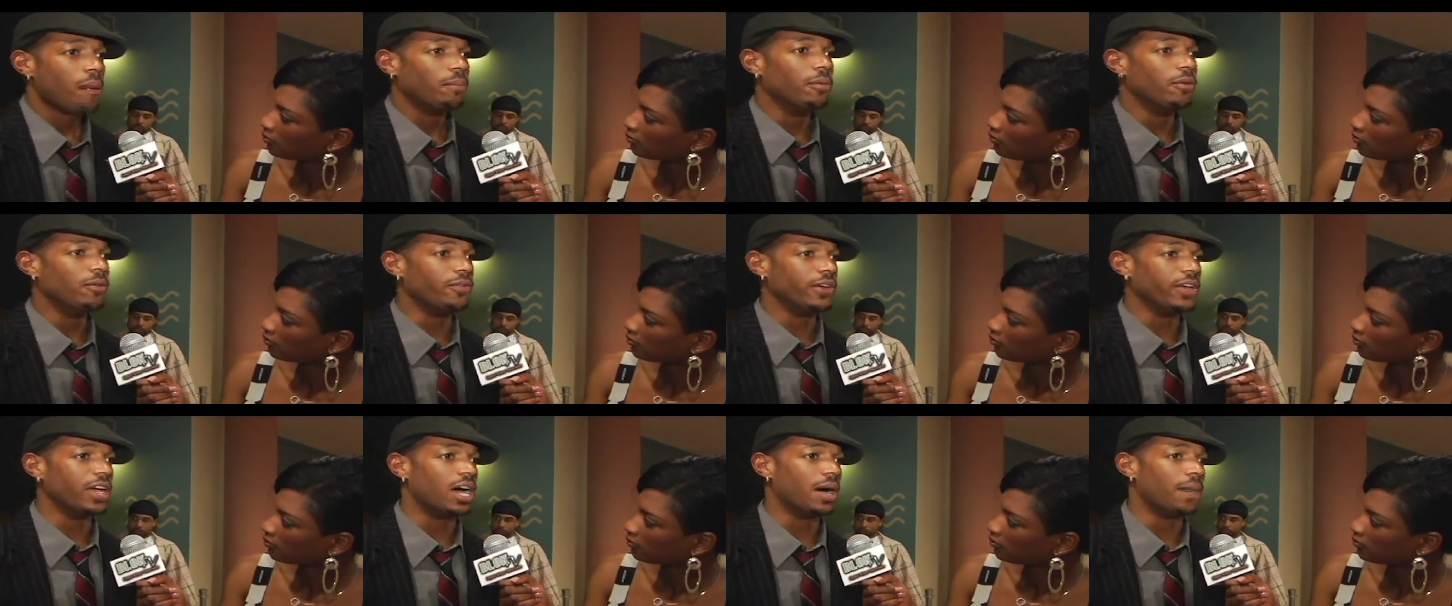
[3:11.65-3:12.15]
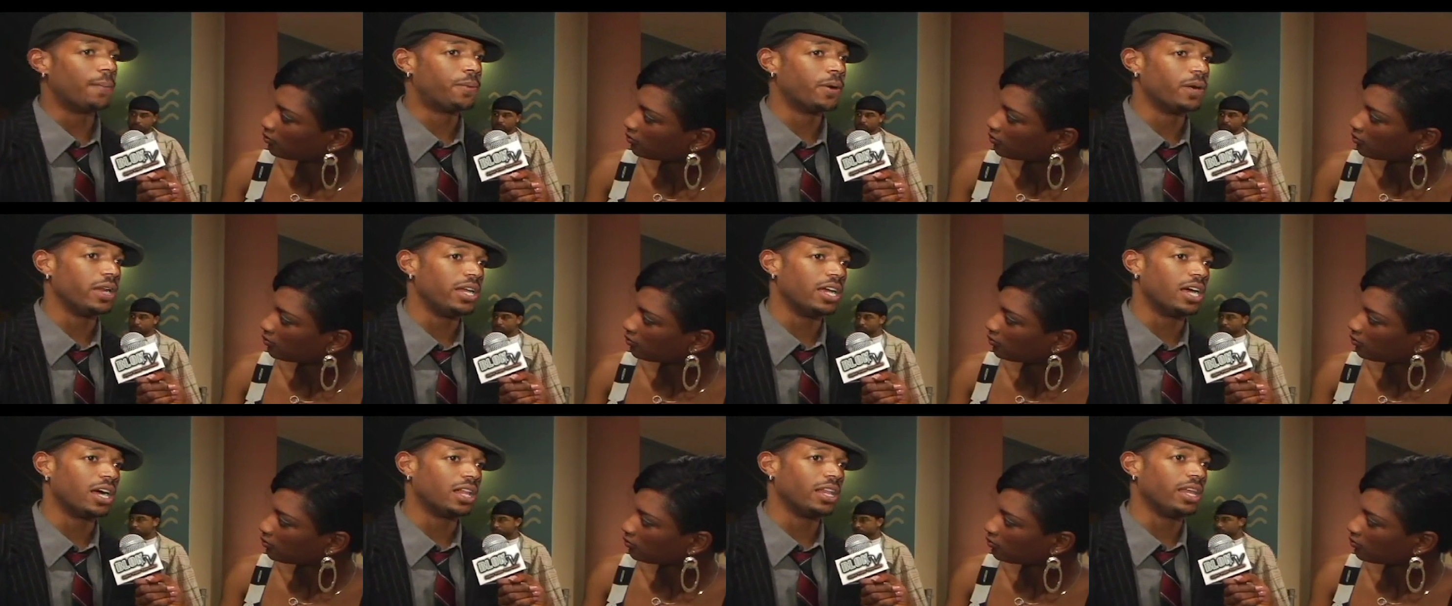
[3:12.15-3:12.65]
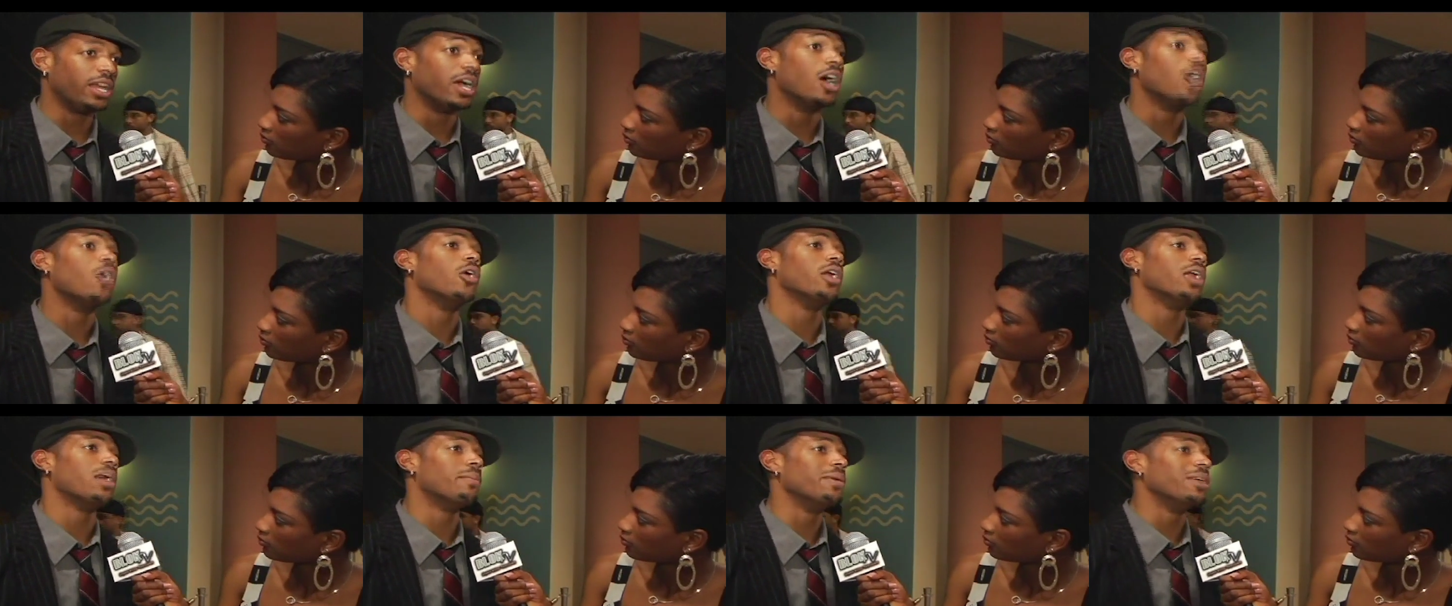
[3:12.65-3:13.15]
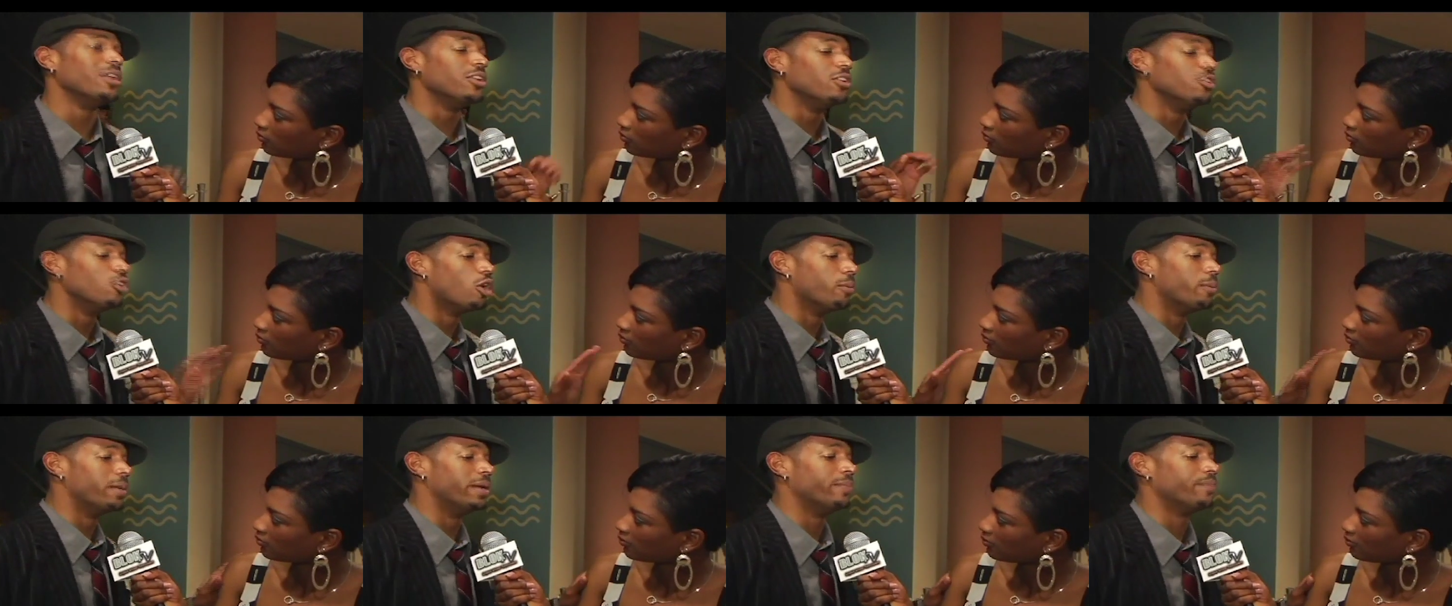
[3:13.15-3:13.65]
Speaker 1: movie, uh, Pretty Ugly. Oh, and I'm
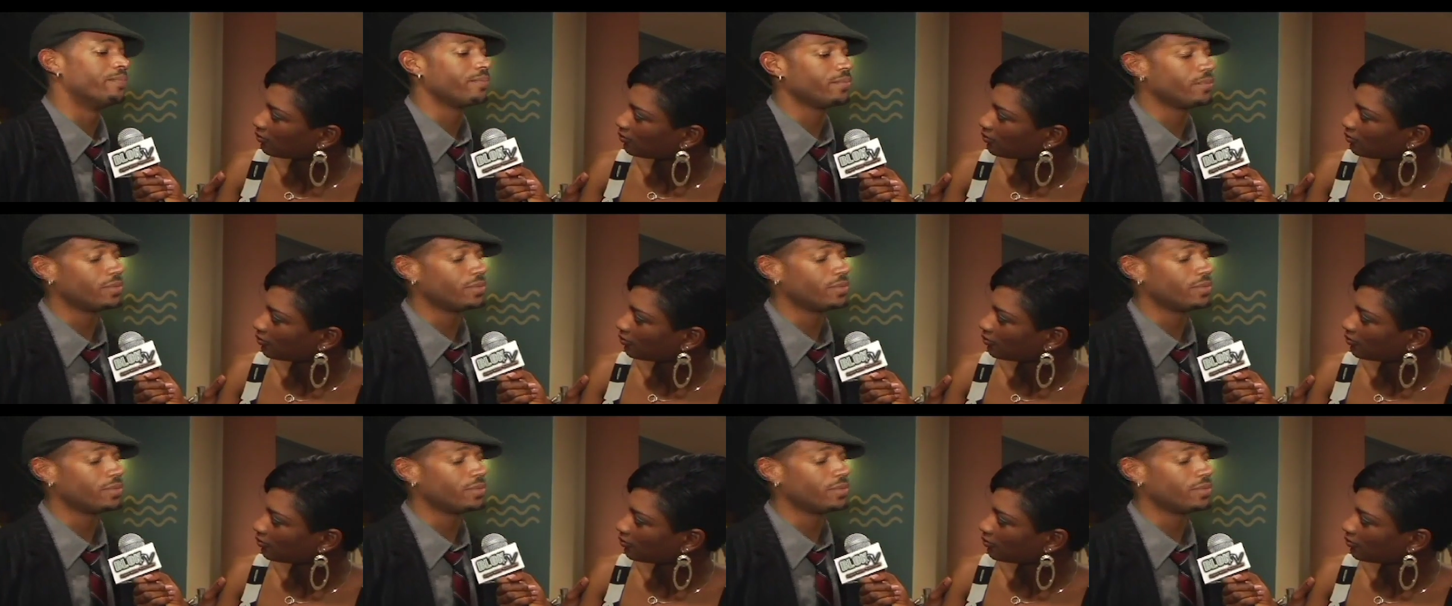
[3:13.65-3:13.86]
in Norbit.